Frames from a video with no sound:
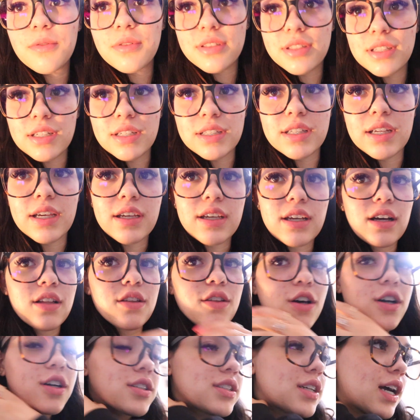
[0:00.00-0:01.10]
it was going to take a
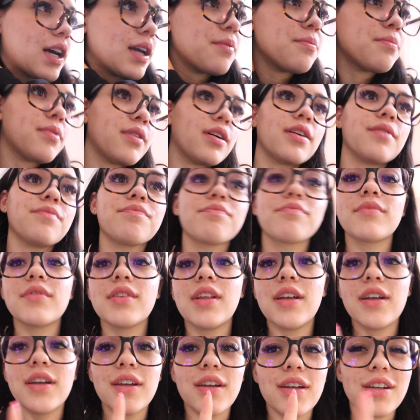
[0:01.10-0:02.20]
long time, but
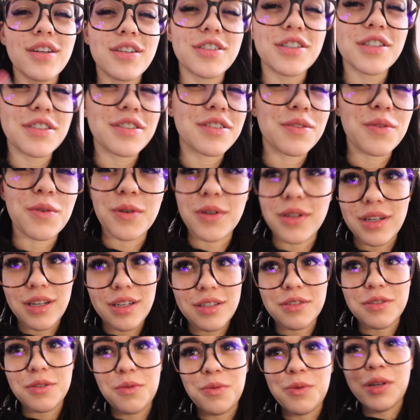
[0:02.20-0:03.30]
she's an
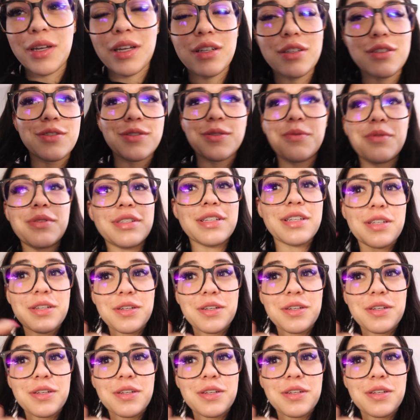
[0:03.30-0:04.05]
organized queen, so it did